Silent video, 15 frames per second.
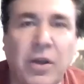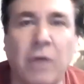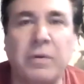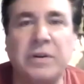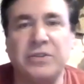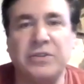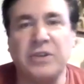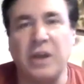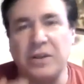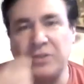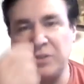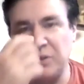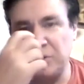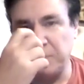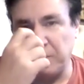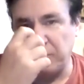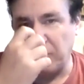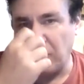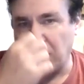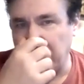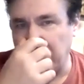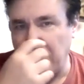thought we discussed this
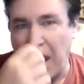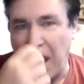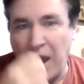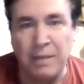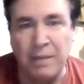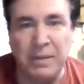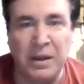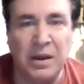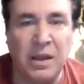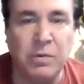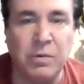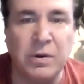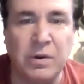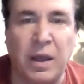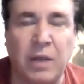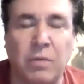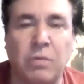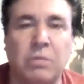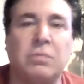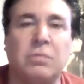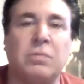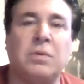before. Yeah. I mean, he would like
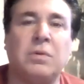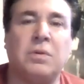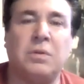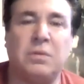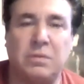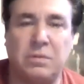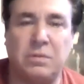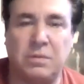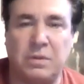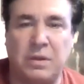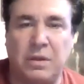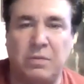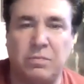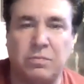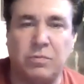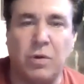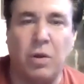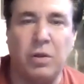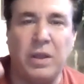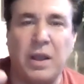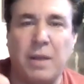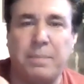the
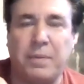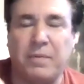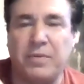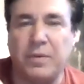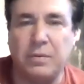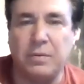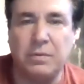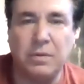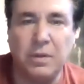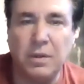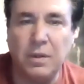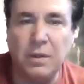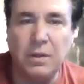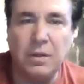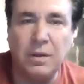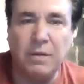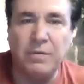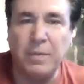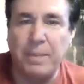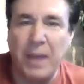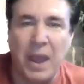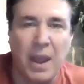rolling up of the
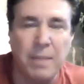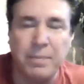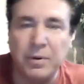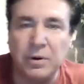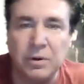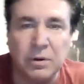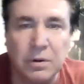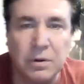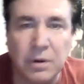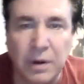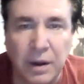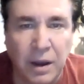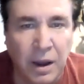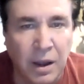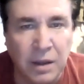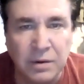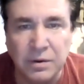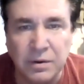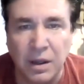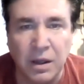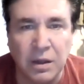paper and